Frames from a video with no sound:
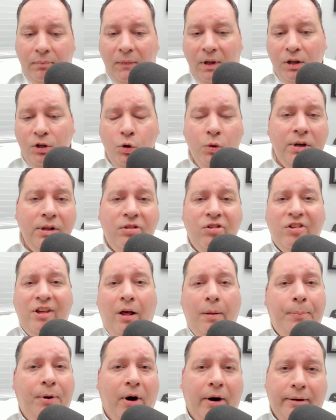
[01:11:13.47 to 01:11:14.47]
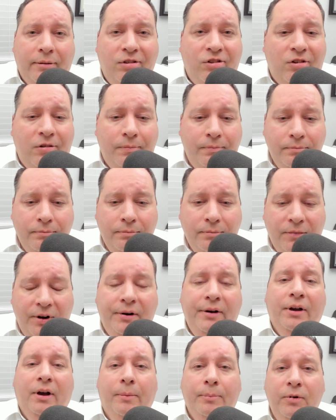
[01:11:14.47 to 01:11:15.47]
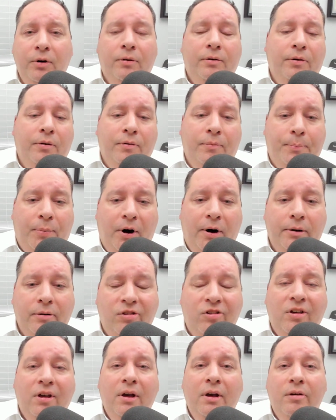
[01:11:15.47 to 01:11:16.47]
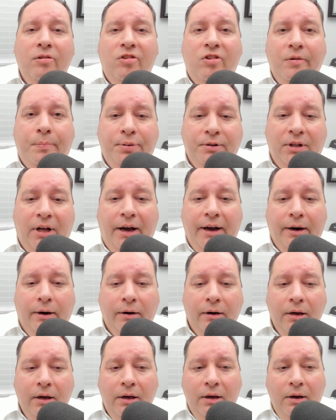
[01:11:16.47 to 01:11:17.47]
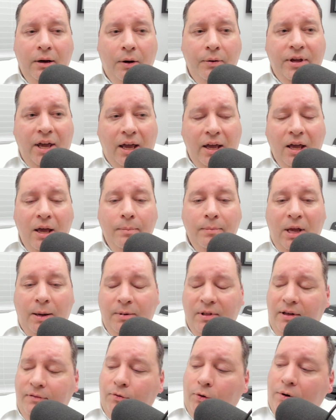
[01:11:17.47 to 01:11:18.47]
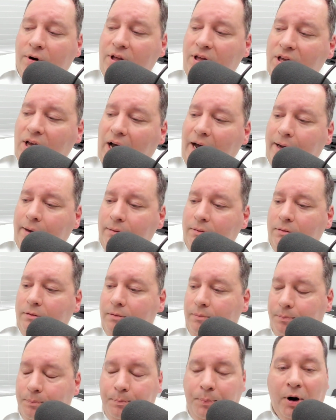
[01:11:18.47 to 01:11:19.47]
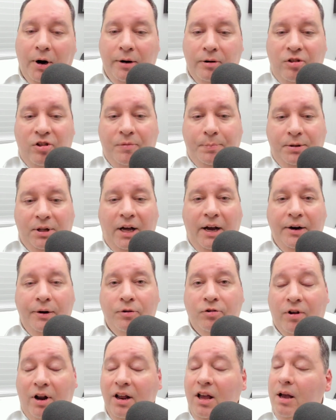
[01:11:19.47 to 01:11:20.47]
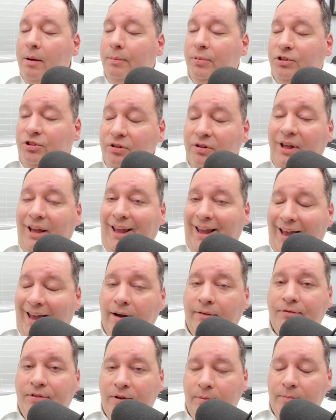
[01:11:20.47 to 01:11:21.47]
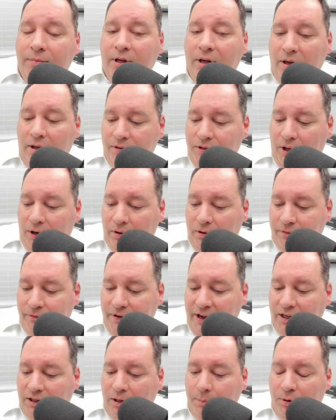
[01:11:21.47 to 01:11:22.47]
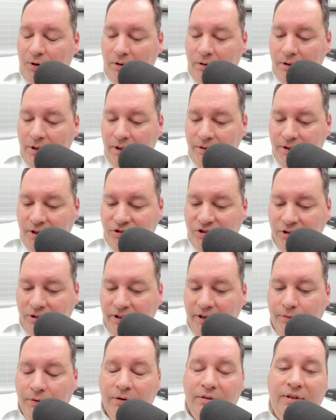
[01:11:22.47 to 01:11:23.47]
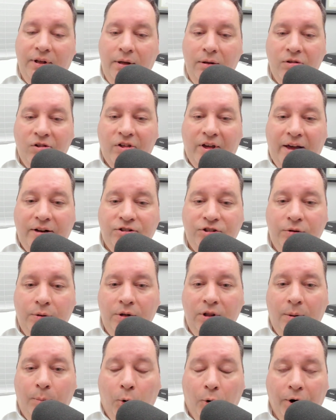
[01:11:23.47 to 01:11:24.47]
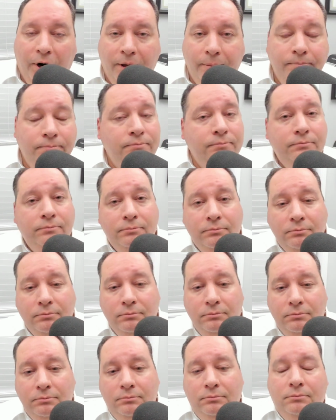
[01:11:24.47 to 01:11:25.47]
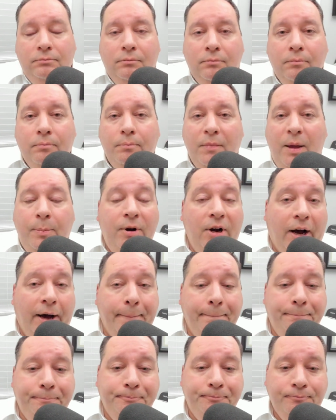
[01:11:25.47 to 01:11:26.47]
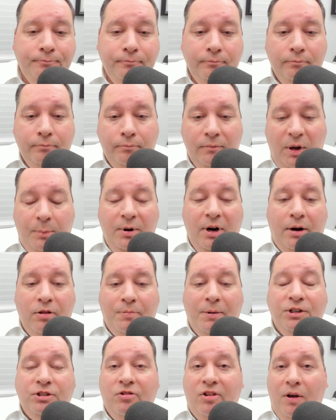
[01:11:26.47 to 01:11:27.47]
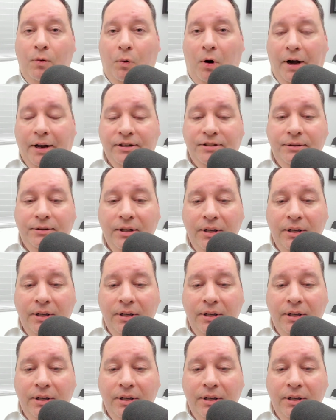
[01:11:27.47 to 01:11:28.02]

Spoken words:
You could sell parts. There you go. You're a parts supplier. Okay. Maybe they've already got parts suppliers, right? But do they have them that are available that deliver things at 2 a.m? Maybe not. Maybe not as much as they want.